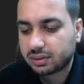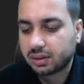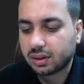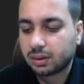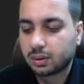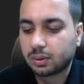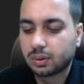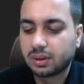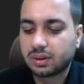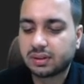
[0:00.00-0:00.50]

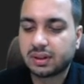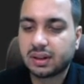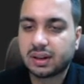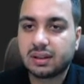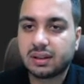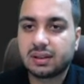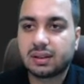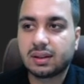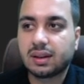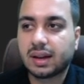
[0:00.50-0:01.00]
denotes
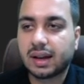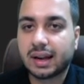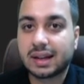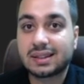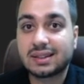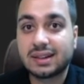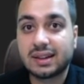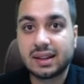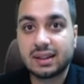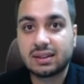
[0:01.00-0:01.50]
it's a
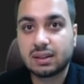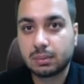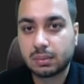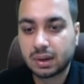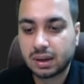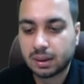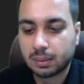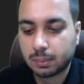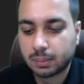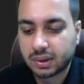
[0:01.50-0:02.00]

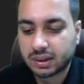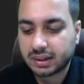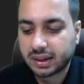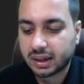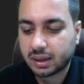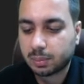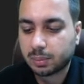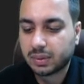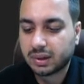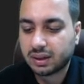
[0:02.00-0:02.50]
hexadecimal number.
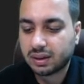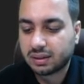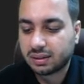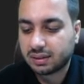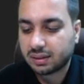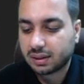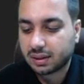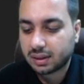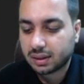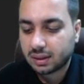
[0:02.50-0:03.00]
That
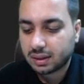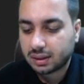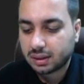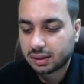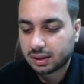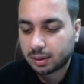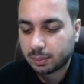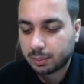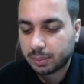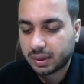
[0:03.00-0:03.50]
means
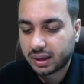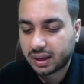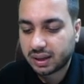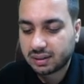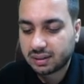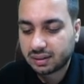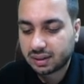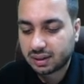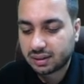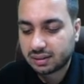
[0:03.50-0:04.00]
the
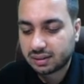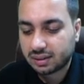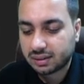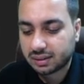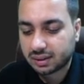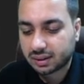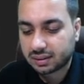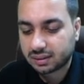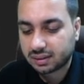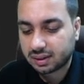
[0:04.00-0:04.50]
base is
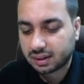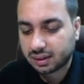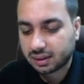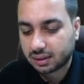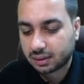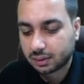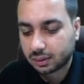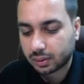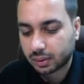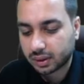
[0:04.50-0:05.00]

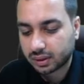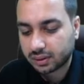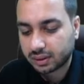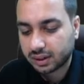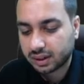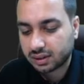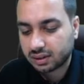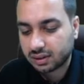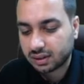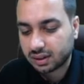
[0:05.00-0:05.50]
16. Okay, so
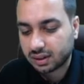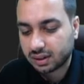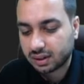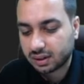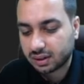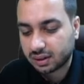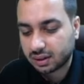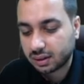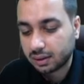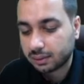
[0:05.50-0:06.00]
it is written
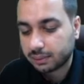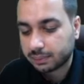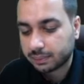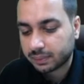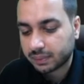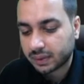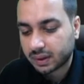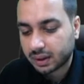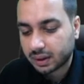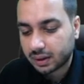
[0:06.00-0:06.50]
in a
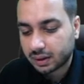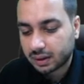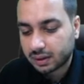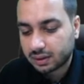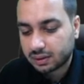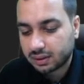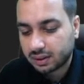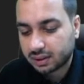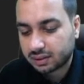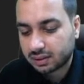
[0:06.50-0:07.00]

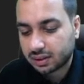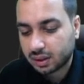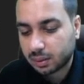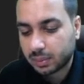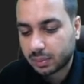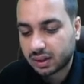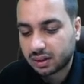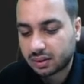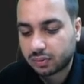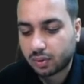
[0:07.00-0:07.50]
16
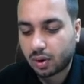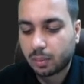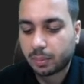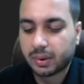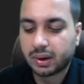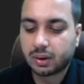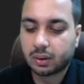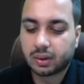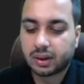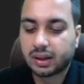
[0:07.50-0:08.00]
base
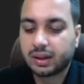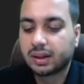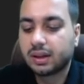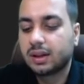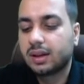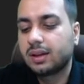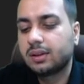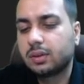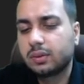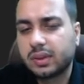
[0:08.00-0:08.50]
format. Okay,
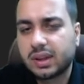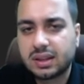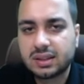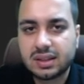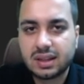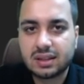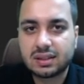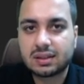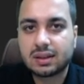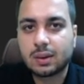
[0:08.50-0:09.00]
so we are
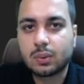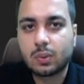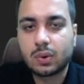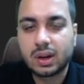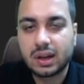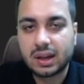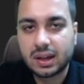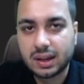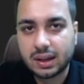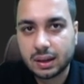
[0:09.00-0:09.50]
just
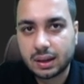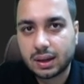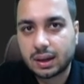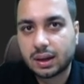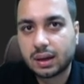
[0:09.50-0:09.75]
converting